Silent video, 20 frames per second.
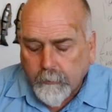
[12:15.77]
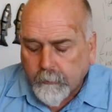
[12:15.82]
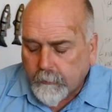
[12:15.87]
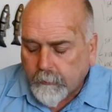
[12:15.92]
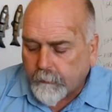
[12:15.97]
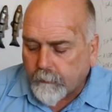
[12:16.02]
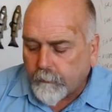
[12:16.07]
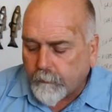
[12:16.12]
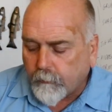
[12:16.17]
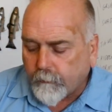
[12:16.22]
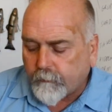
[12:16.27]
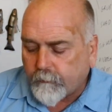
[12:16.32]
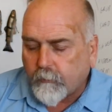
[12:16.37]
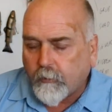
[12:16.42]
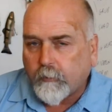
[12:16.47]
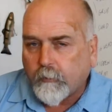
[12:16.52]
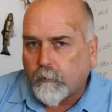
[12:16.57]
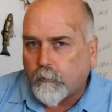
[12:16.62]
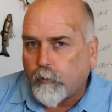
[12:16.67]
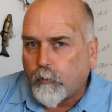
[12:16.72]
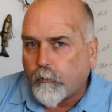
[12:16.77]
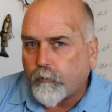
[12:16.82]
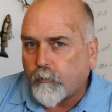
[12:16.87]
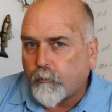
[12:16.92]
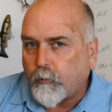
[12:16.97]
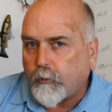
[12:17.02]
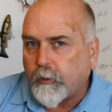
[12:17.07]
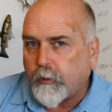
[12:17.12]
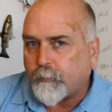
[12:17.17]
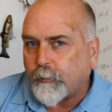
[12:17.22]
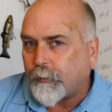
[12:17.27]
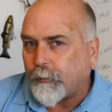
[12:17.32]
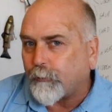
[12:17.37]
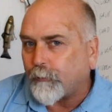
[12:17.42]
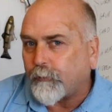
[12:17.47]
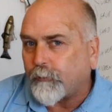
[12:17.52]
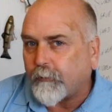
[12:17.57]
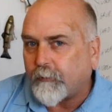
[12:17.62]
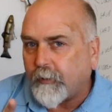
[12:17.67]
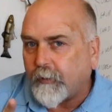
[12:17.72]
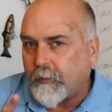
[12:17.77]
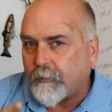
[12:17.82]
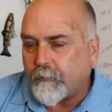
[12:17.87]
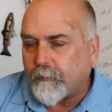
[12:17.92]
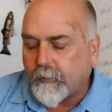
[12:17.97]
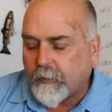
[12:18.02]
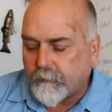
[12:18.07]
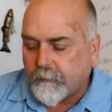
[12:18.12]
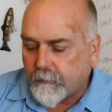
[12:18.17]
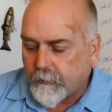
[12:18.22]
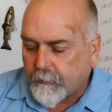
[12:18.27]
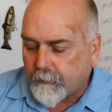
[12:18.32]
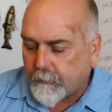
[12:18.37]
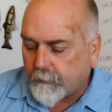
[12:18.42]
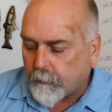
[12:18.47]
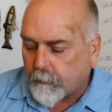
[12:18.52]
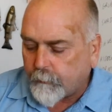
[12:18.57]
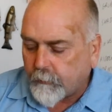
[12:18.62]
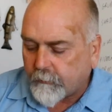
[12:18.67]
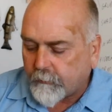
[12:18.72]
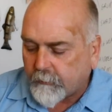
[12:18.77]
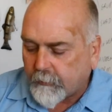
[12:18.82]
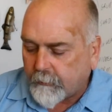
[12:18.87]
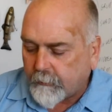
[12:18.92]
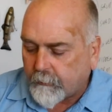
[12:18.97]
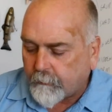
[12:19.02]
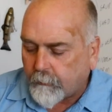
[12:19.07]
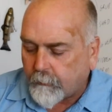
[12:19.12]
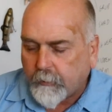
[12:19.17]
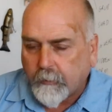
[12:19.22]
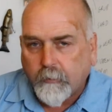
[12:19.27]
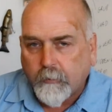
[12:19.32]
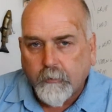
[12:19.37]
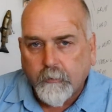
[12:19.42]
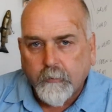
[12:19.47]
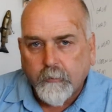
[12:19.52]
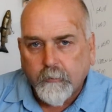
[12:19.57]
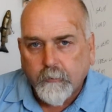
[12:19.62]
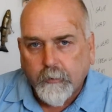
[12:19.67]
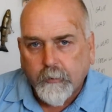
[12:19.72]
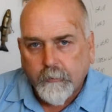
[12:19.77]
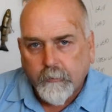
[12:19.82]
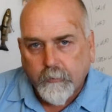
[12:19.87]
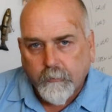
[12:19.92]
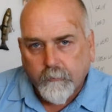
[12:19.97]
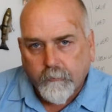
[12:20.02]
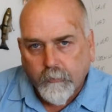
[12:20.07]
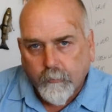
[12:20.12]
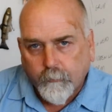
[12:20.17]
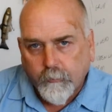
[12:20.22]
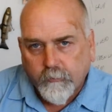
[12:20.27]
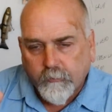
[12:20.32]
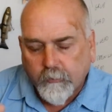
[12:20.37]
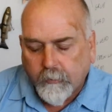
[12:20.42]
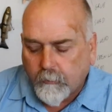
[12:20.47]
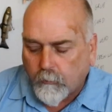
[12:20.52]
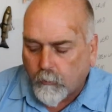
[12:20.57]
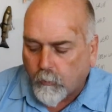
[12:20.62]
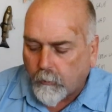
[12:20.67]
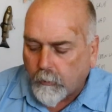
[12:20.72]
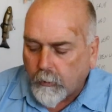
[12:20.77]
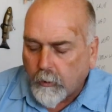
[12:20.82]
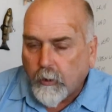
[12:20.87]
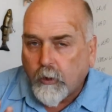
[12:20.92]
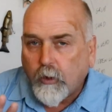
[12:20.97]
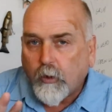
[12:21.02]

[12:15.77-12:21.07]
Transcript: And the little circle hooks work because the sinker is actually going to help you set your rig, help you set your hook.